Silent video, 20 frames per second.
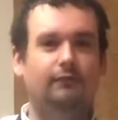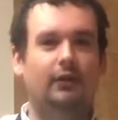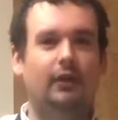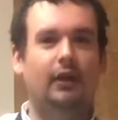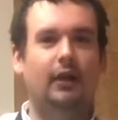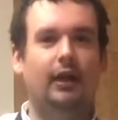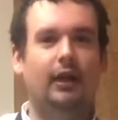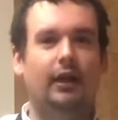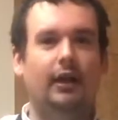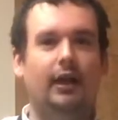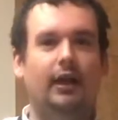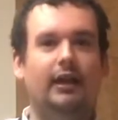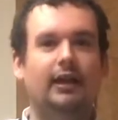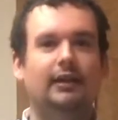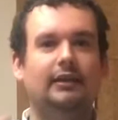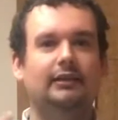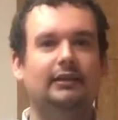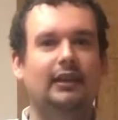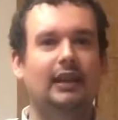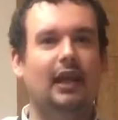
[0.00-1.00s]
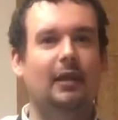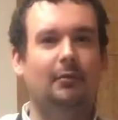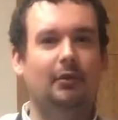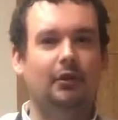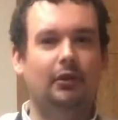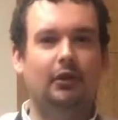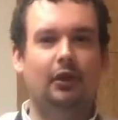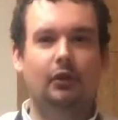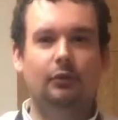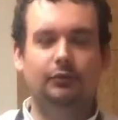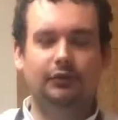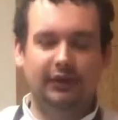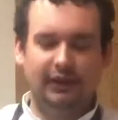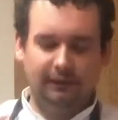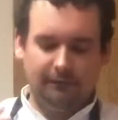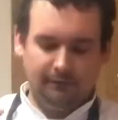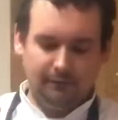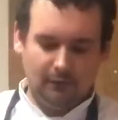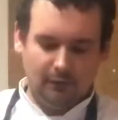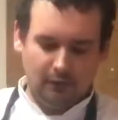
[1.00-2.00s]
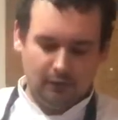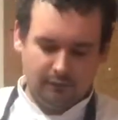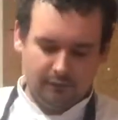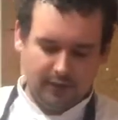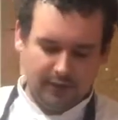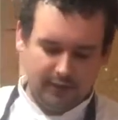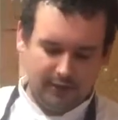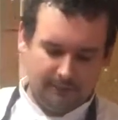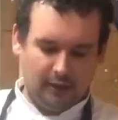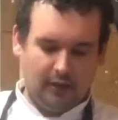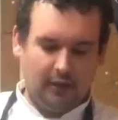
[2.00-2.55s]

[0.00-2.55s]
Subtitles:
a nice lemon coating for it.